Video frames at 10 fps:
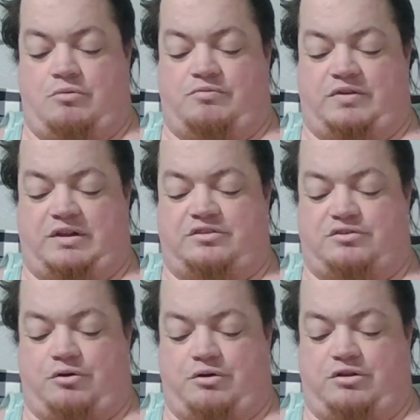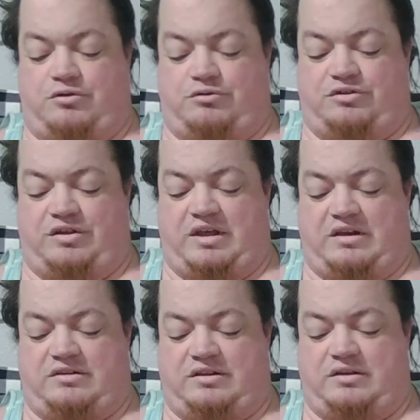hopefully start using
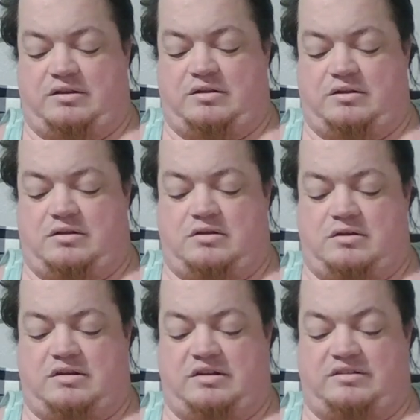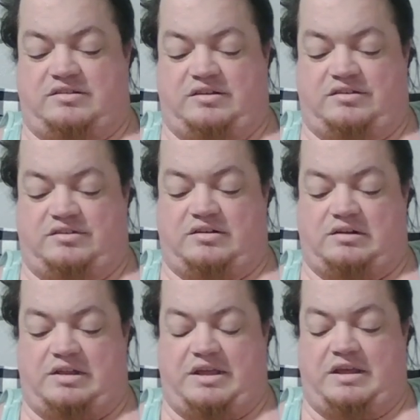it
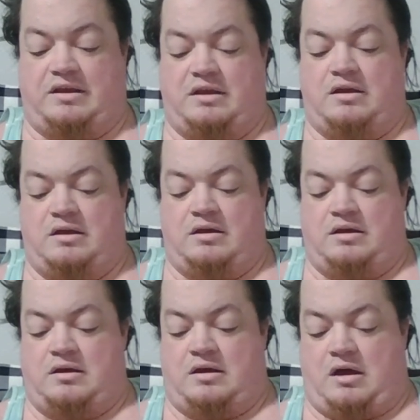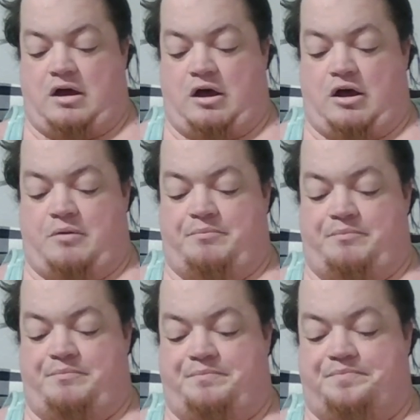consistently
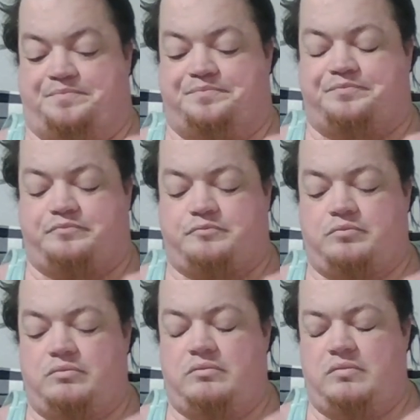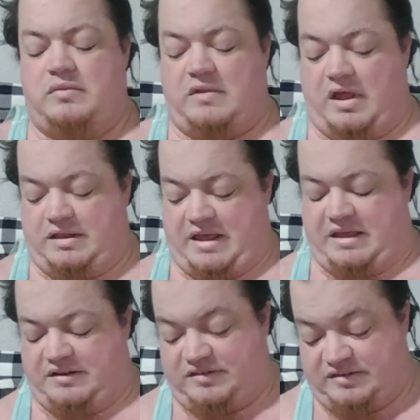um, and
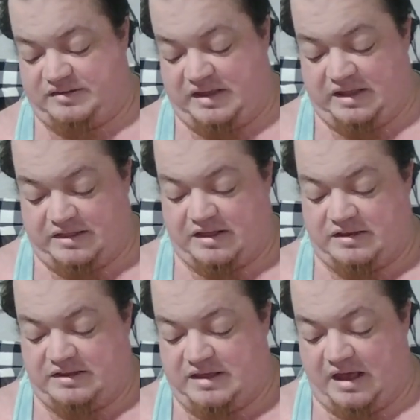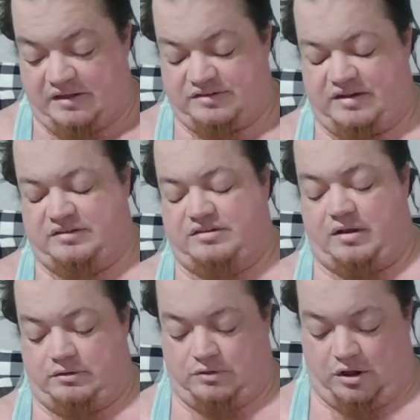they can see that yes,
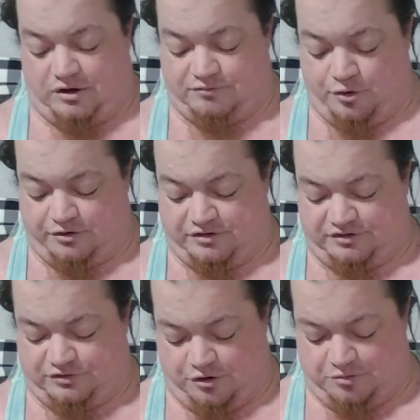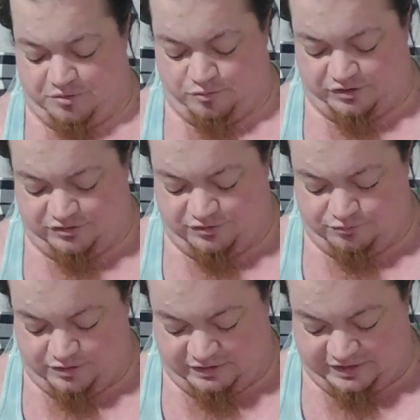it's a lot of work to start, but once
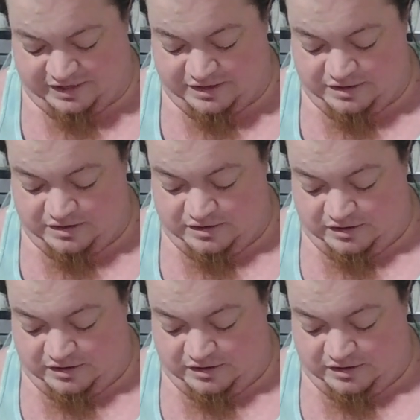you've really